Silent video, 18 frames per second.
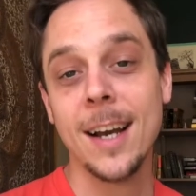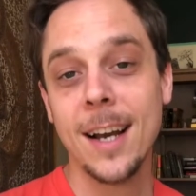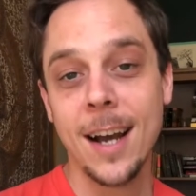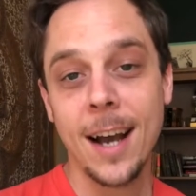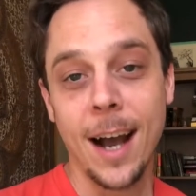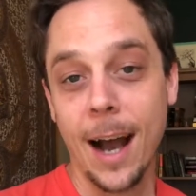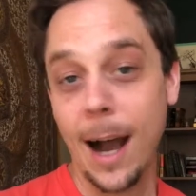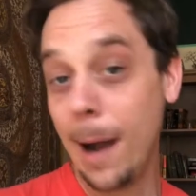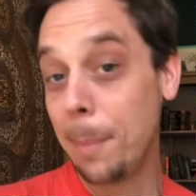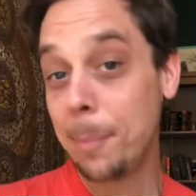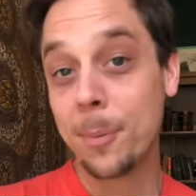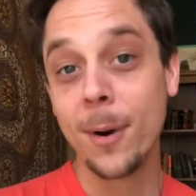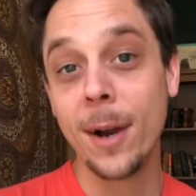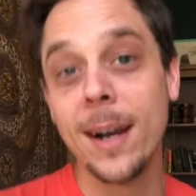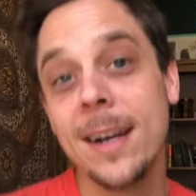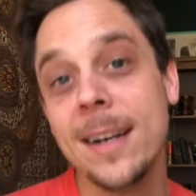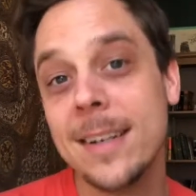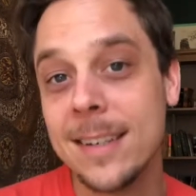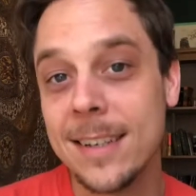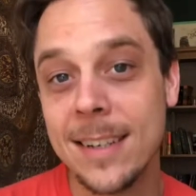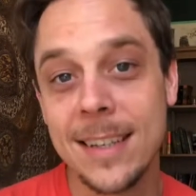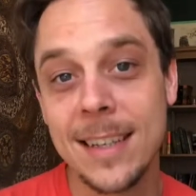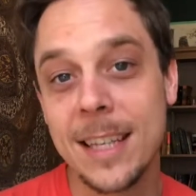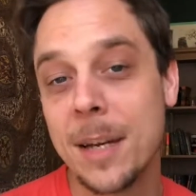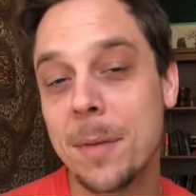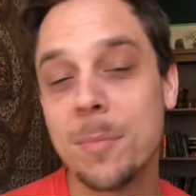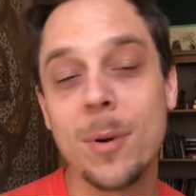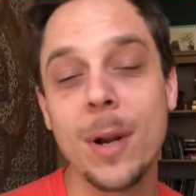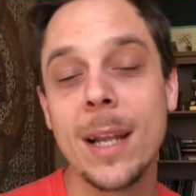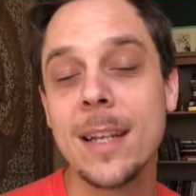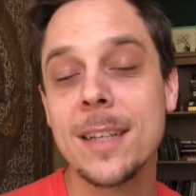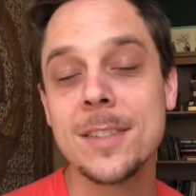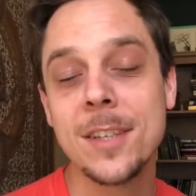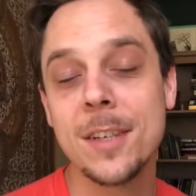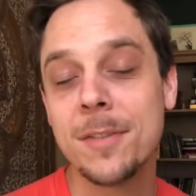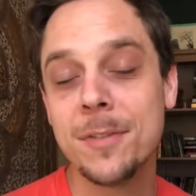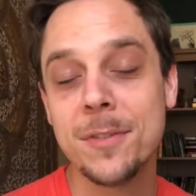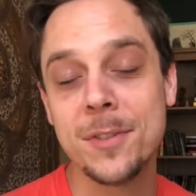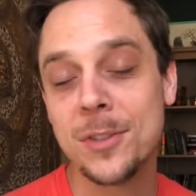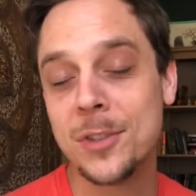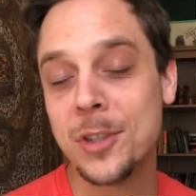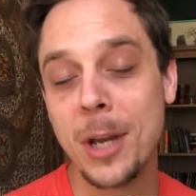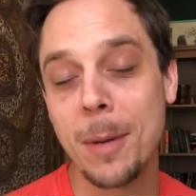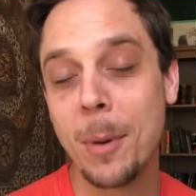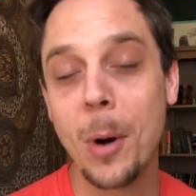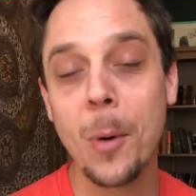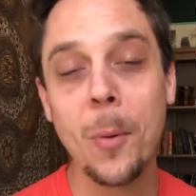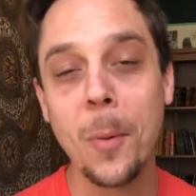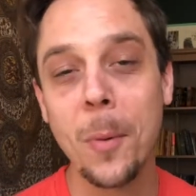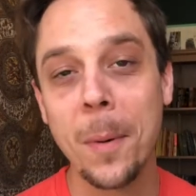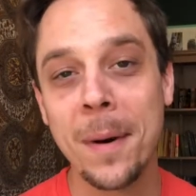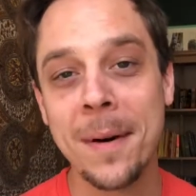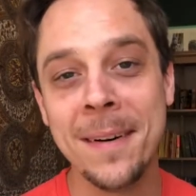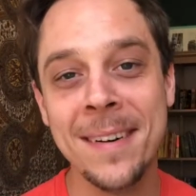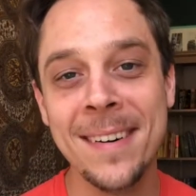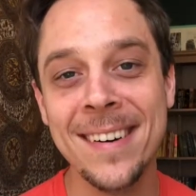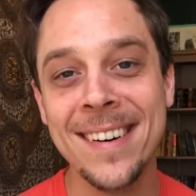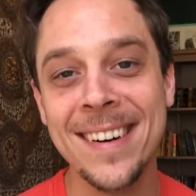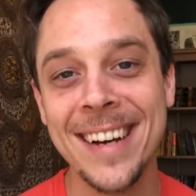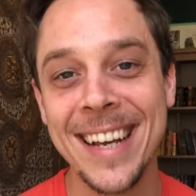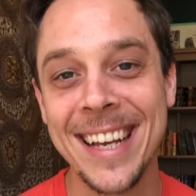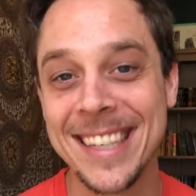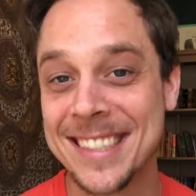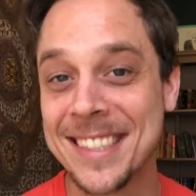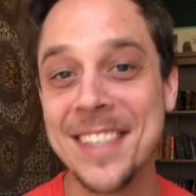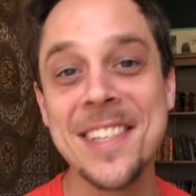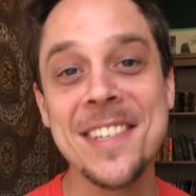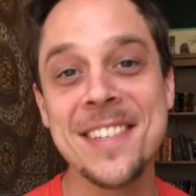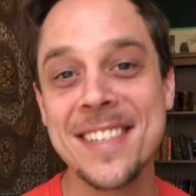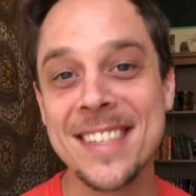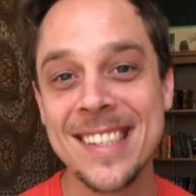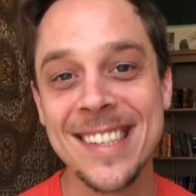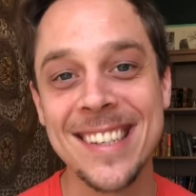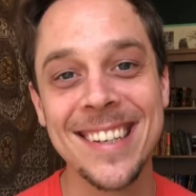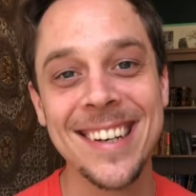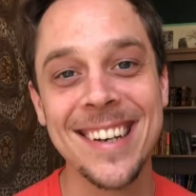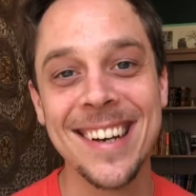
opera, The Umbrellas of Cherbourg, exists.